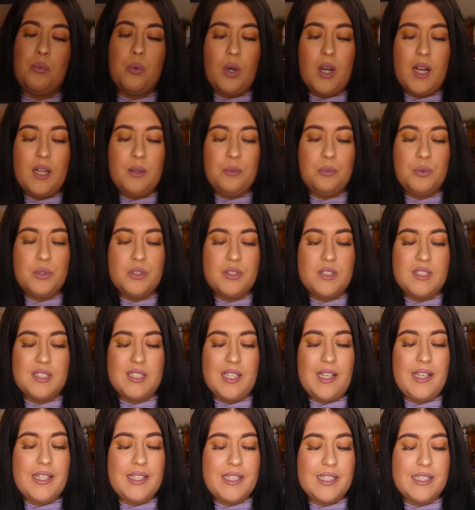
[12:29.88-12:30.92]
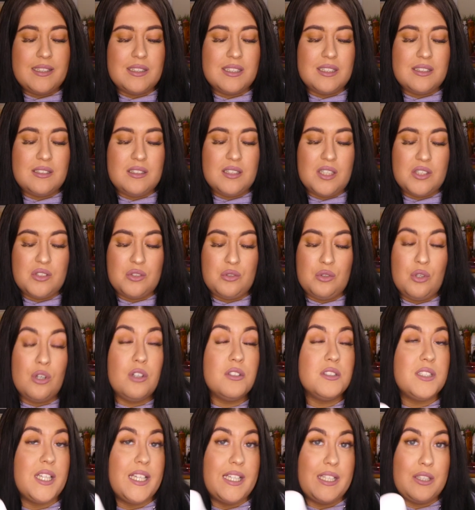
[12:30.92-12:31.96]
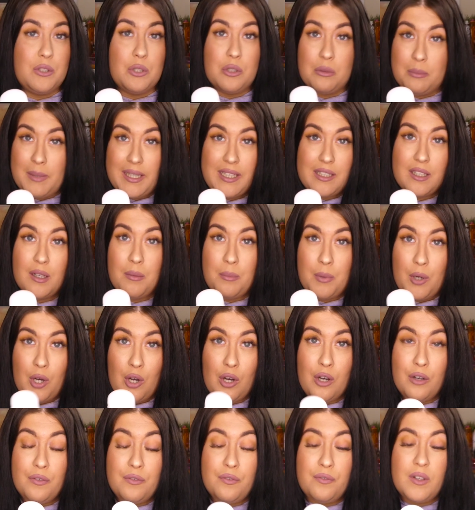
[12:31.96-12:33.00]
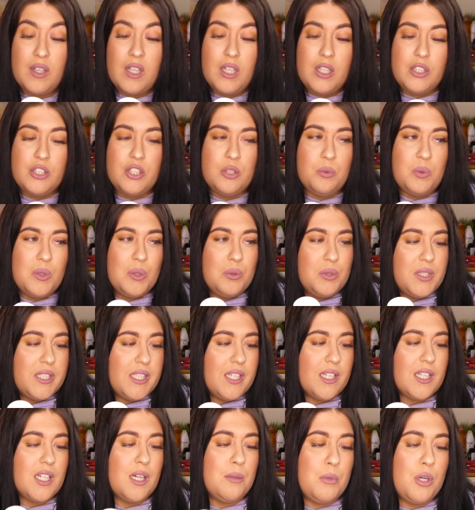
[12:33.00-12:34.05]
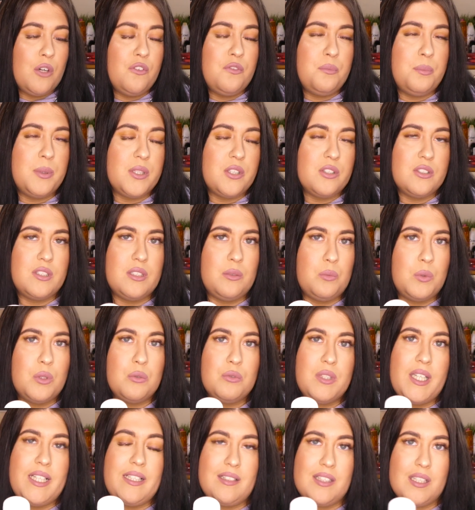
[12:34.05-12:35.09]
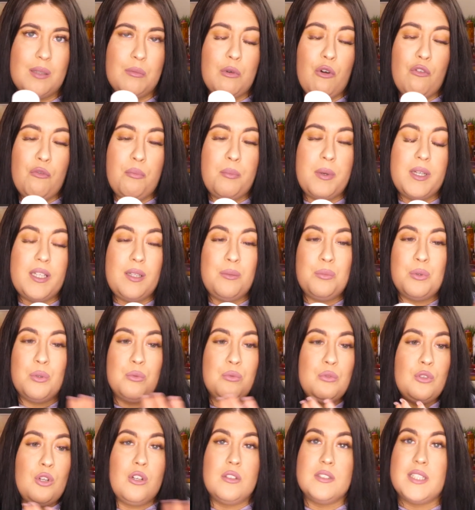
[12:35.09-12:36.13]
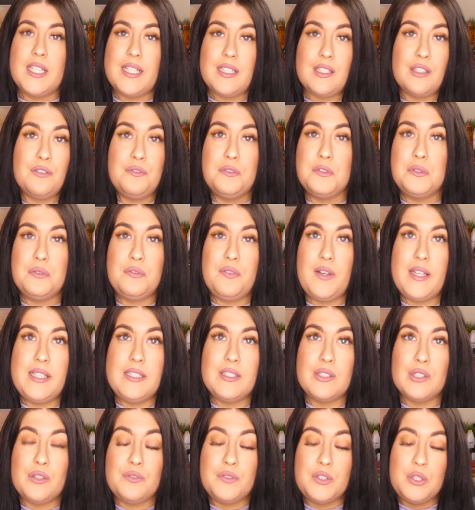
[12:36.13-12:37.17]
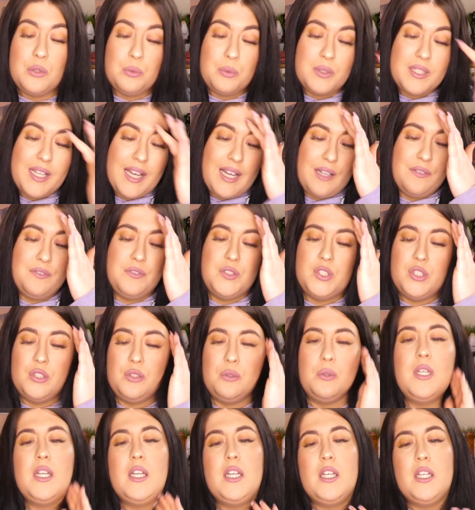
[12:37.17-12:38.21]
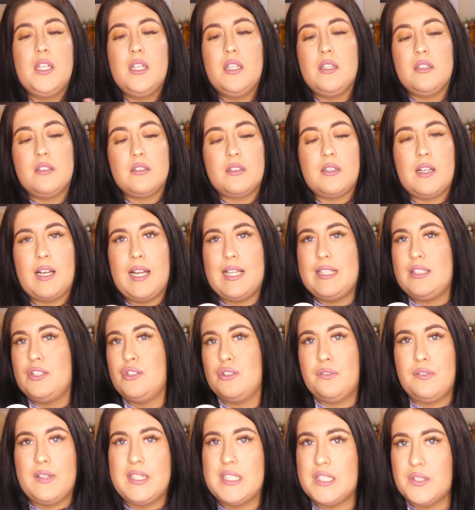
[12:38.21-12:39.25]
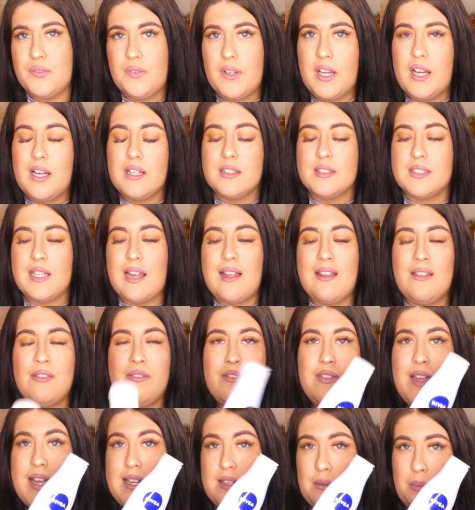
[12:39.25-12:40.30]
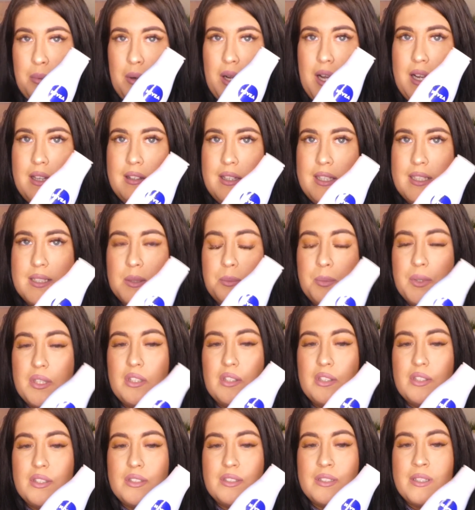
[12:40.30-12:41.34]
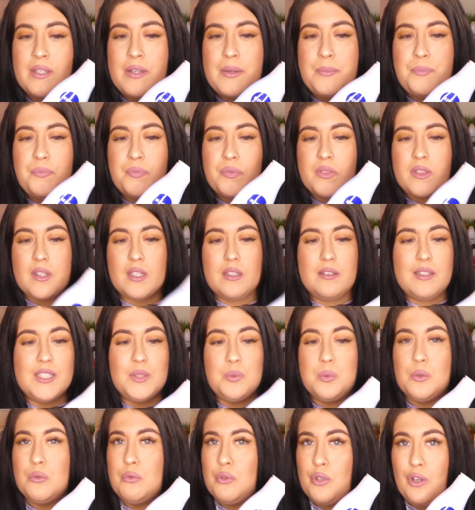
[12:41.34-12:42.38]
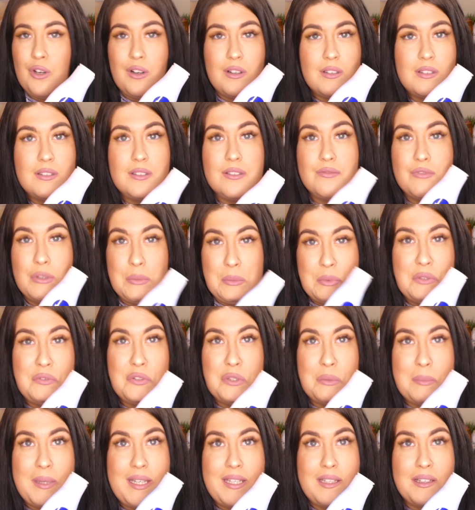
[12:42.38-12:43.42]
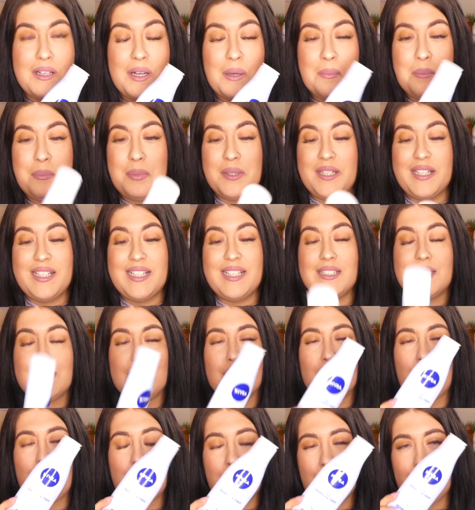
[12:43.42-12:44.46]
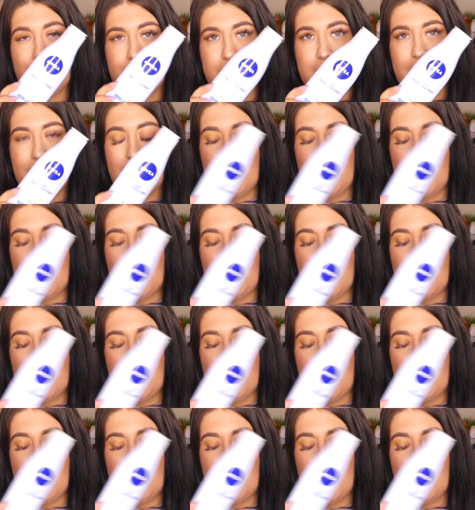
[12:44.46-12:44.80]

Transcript: what I would say is this does not take your makeup off. You will see it come off because it will take some off, but it will not take a full face off. You would have to cleanse your face first and then apply this, because this will not remove your makeup, but it is so good in